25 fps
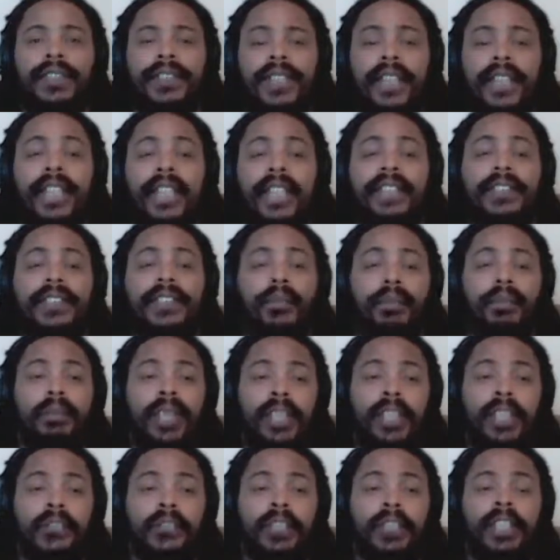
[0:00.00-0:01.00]
and I still
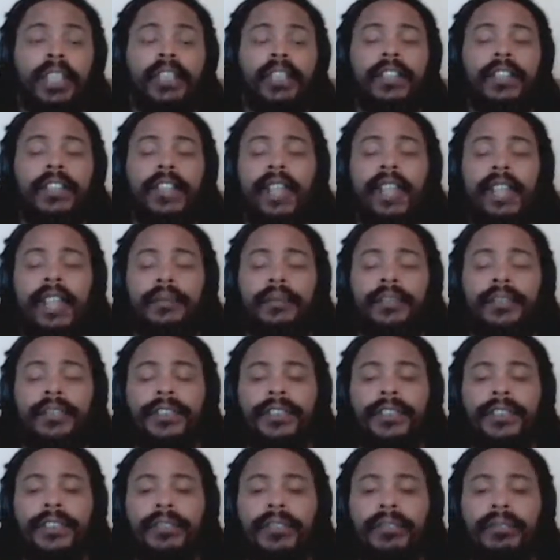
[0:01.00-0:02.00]
play really good games.
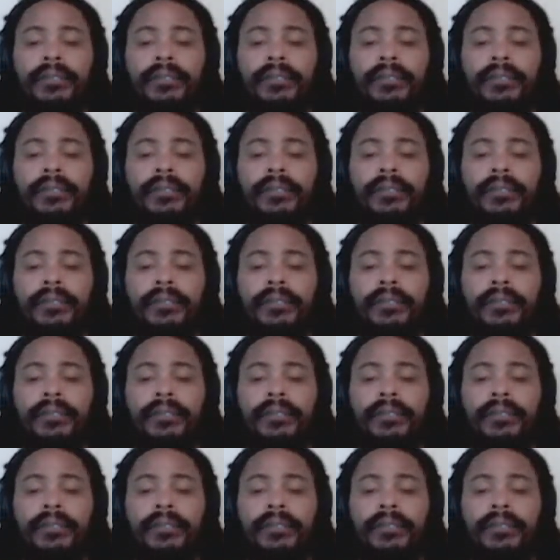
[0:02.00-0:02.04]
